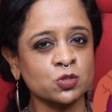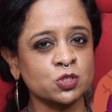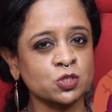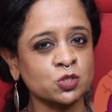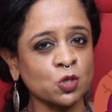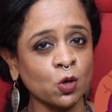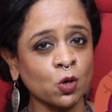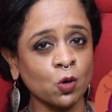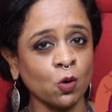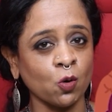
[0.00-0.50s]

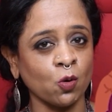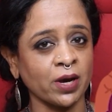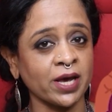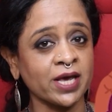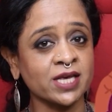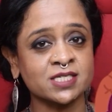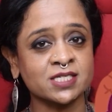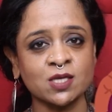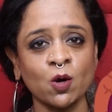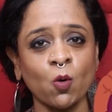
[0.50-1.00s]
Solo
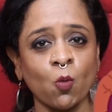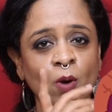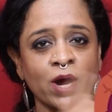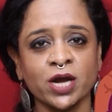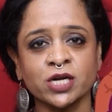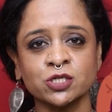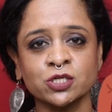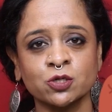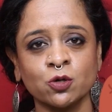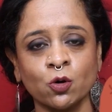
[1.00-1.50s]
is the
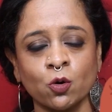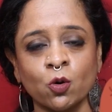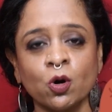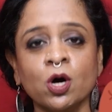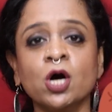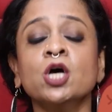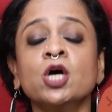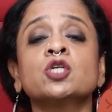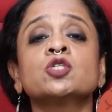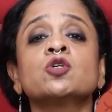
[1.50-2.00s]
way to
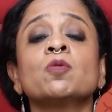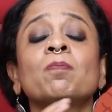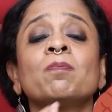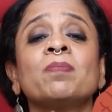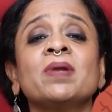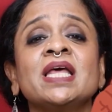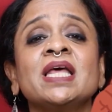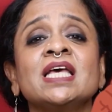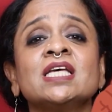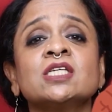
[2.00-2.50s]
go. So
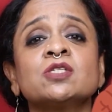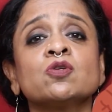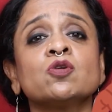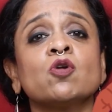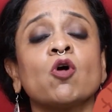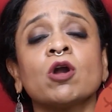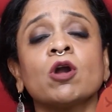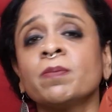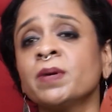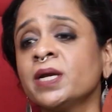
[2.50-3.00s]
please
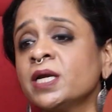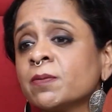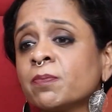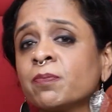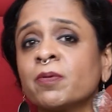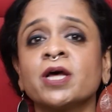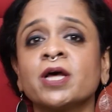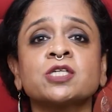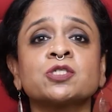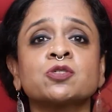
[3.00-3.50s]
do not be
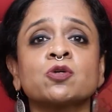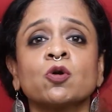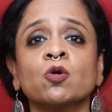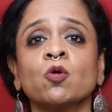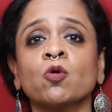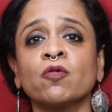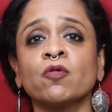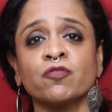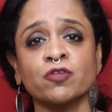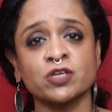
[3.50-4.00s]
depressed or
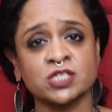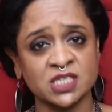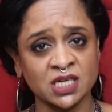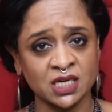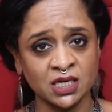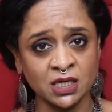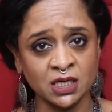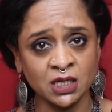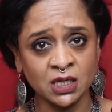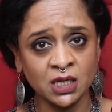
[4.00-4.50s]
low if you're
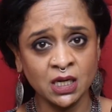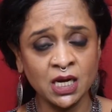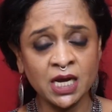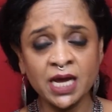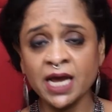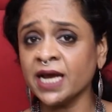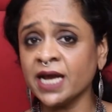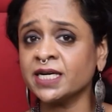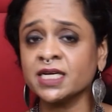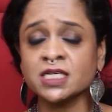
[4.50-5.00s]
single.
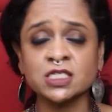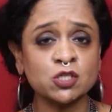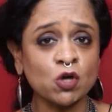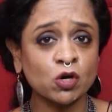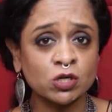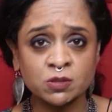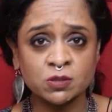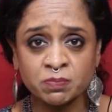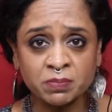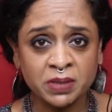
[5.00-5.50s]
It does
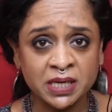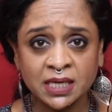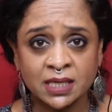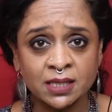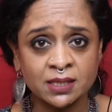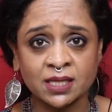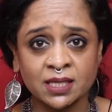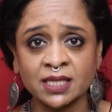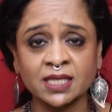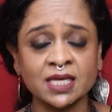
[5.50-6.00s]
not
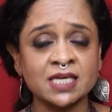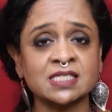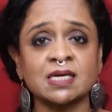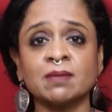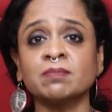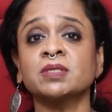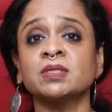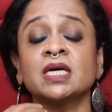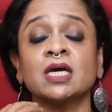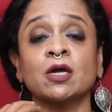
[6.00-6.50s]
mean that there's
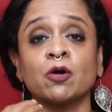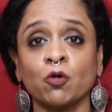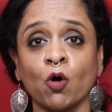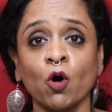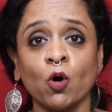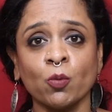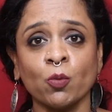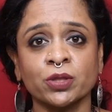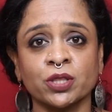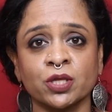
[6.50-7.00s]
something
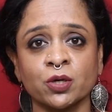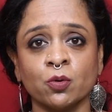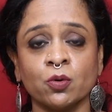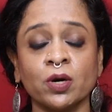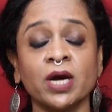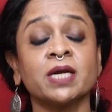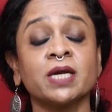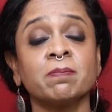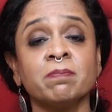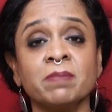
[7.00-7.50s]
wrong with
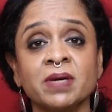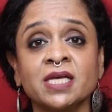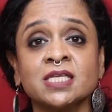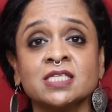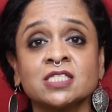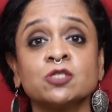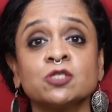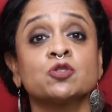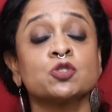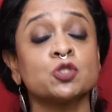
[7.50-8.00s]
you. It
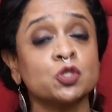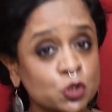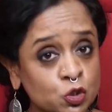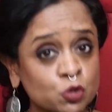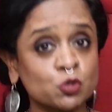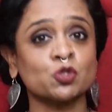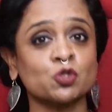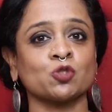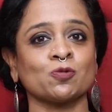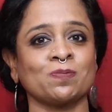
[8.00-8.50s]
means you
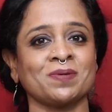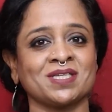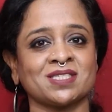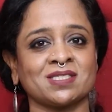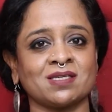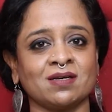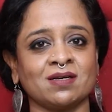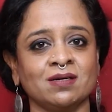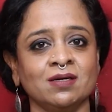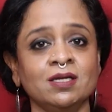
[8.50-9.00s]
choose to be
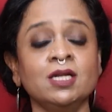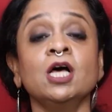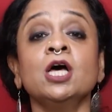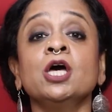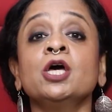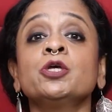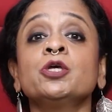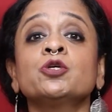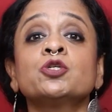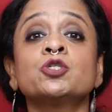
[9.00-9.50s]
single,
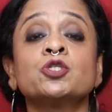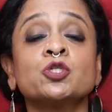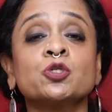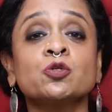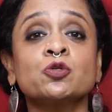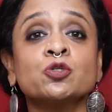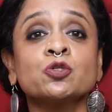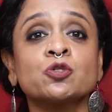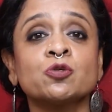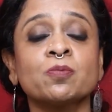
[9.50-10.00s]
you
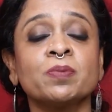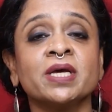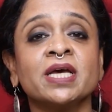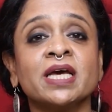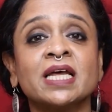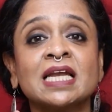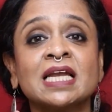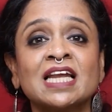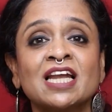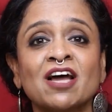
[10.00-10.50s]
choose to
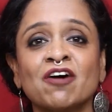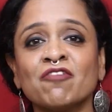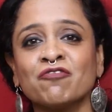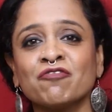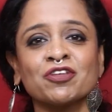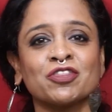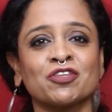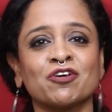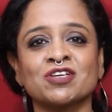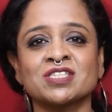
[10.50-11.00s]
be in
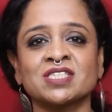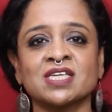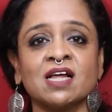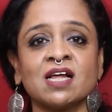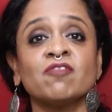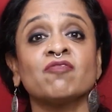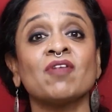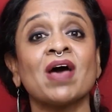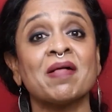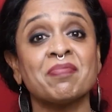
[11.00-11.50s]
love with
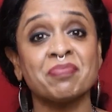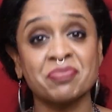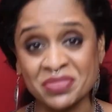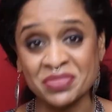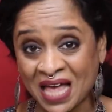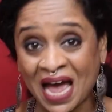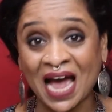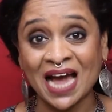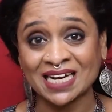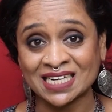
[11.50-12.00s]
yourself, and
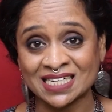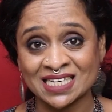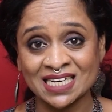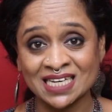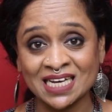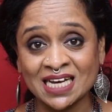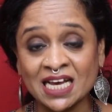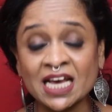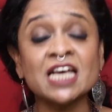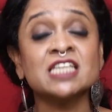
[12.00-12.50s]
that
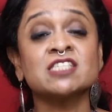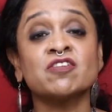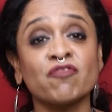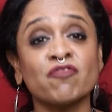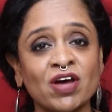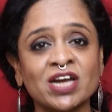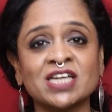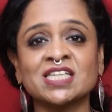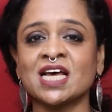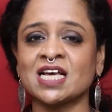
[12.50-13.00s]
is a
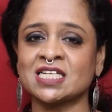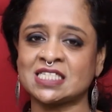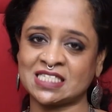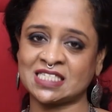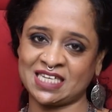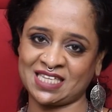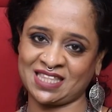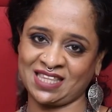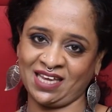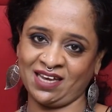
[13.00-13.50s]

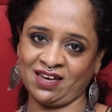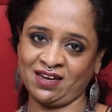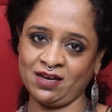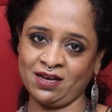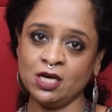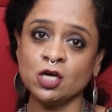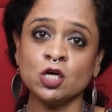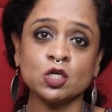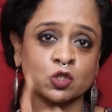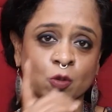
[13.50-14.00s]
fantastic
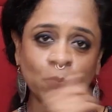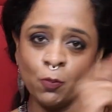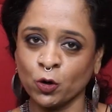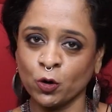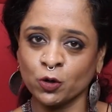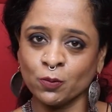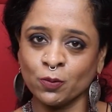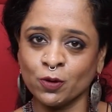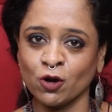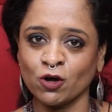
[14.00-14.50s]
thing. So
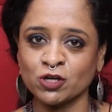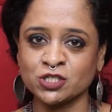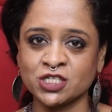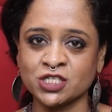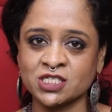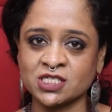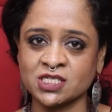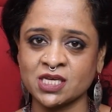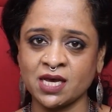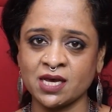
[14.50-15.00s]

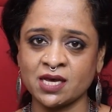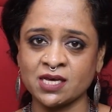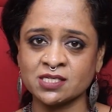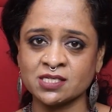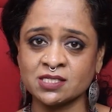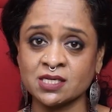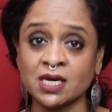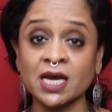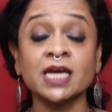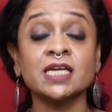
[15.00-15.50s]
Bonobology
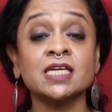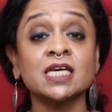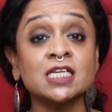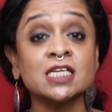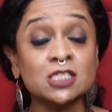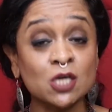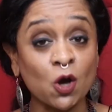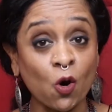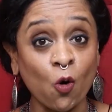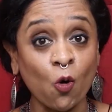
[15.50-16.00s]
says it
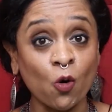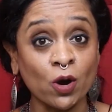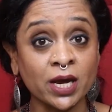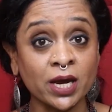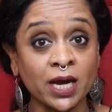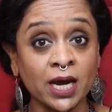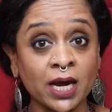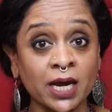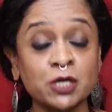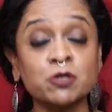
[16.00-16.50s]
is
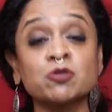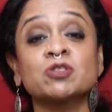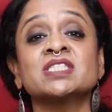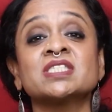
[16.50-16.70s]
okay to